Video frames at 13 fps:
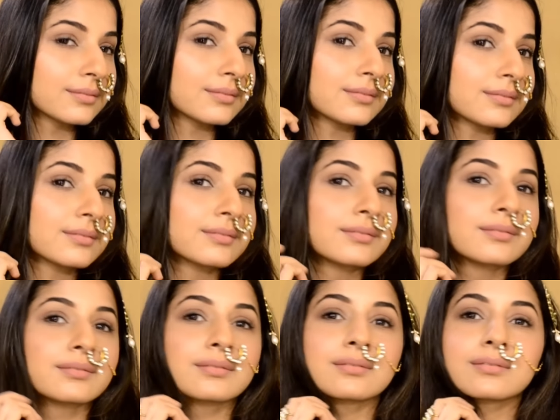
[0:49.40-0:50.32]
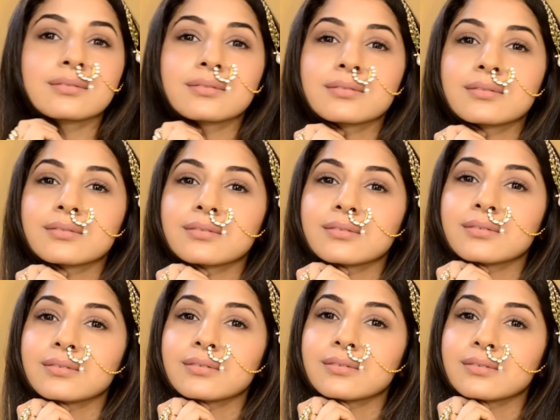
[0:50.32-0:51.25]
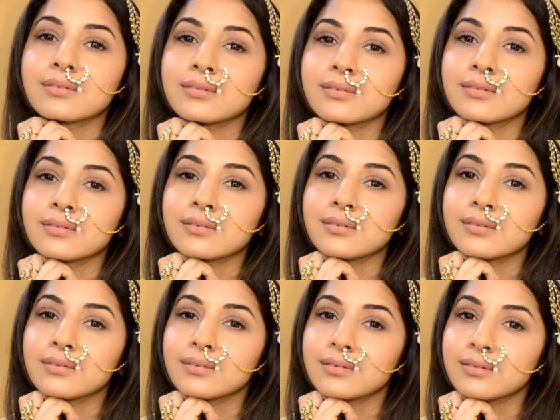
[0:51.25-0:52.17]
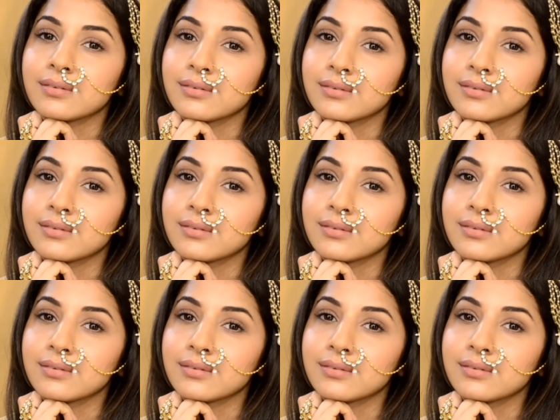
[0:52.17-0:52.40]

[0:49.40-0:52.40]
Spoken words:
No one is speaking in this clip.